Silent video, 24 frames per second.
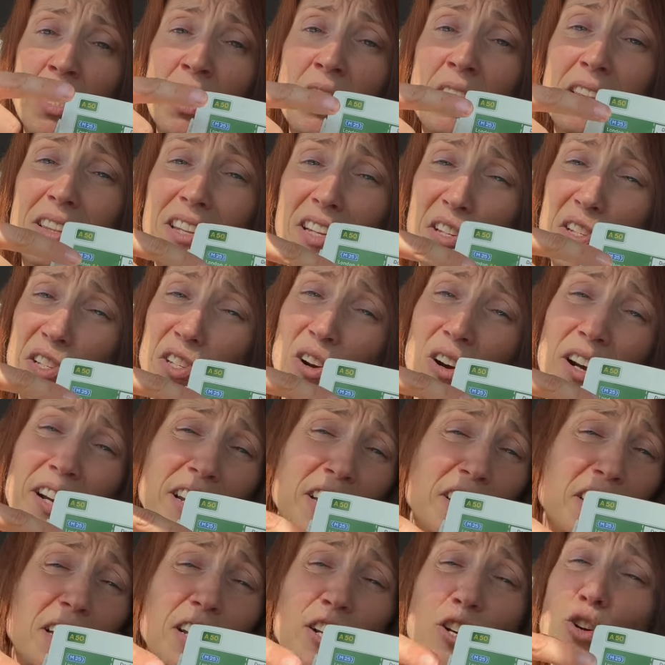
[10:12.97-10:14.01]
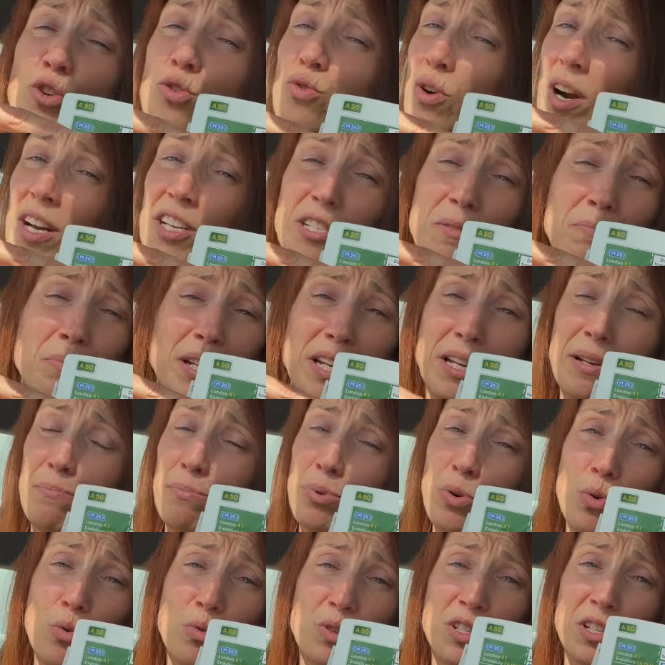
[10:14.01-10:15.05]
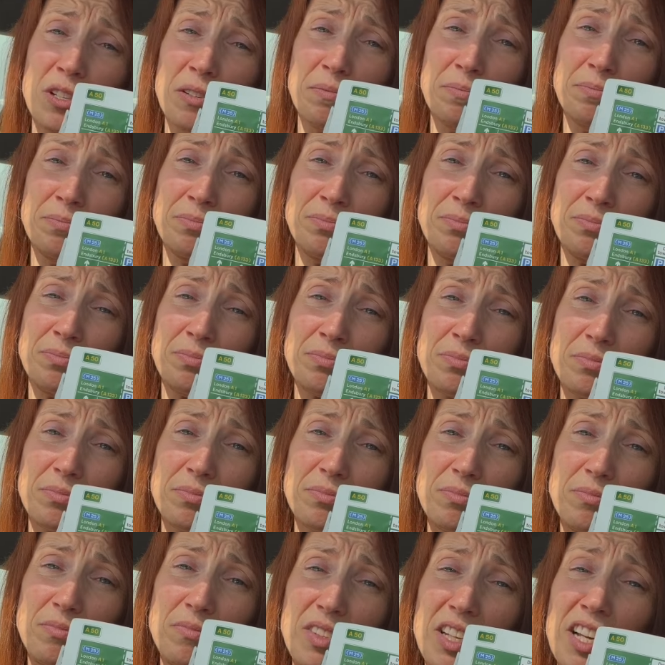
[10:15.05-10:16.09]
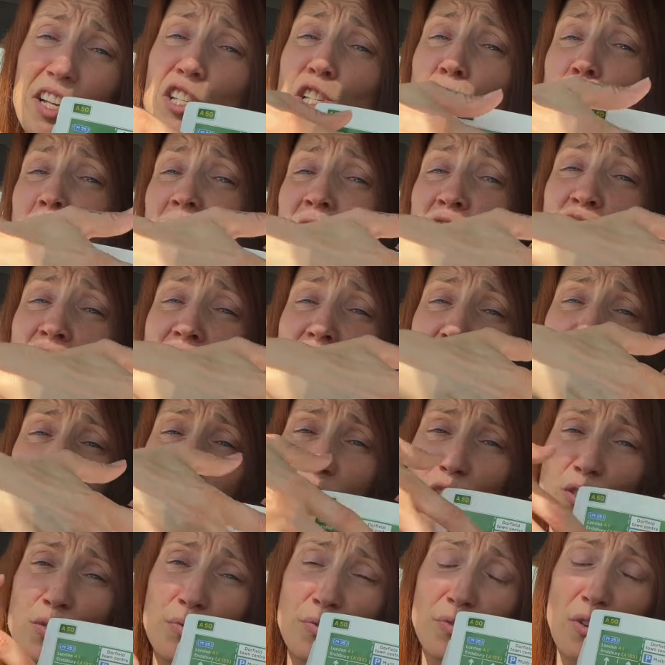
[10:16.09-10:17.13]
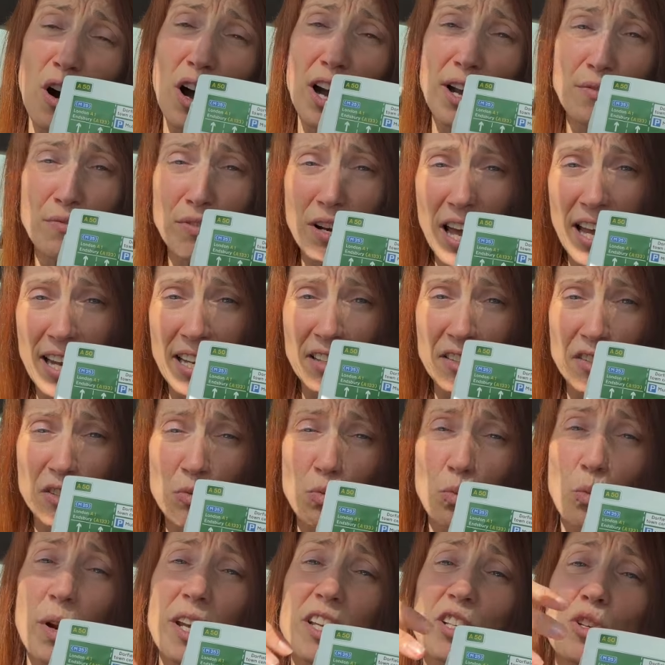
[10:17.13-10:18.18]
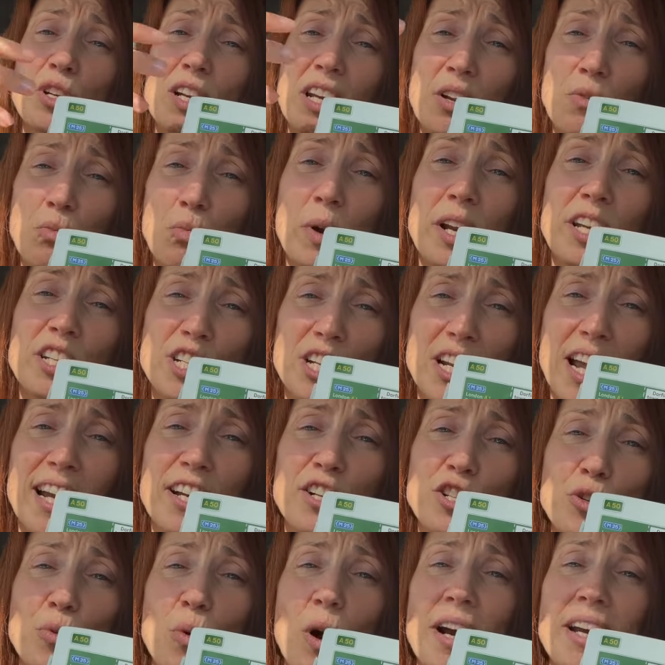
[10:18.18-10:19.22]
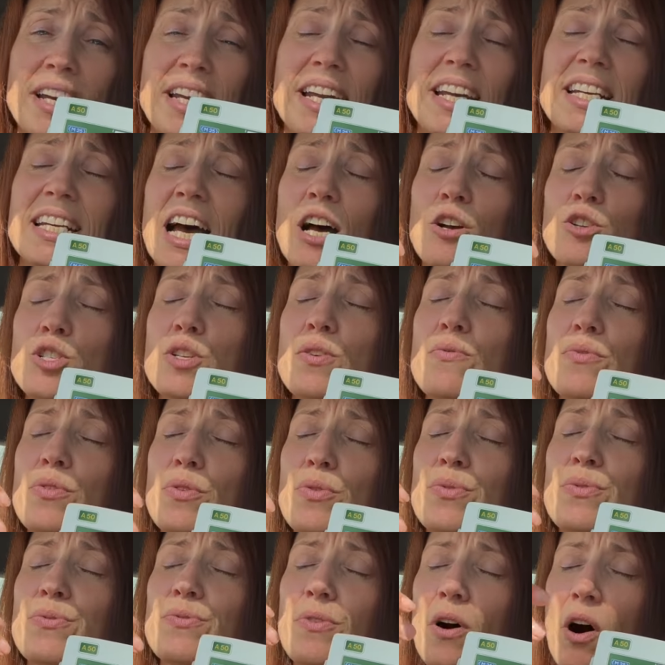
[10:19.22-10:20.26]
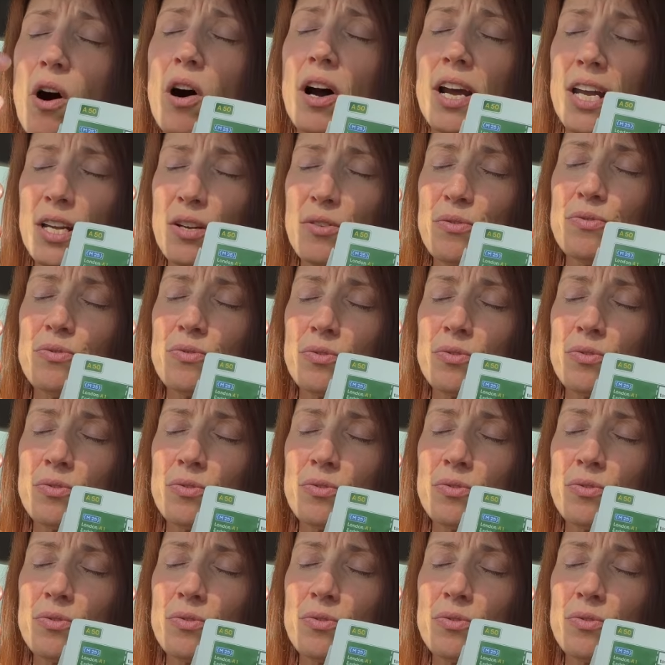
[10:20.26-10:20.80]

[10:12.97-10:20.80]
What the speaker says: This sign is incredibly important, especially if there's 5 lanes. Which lane do I need out of the 5?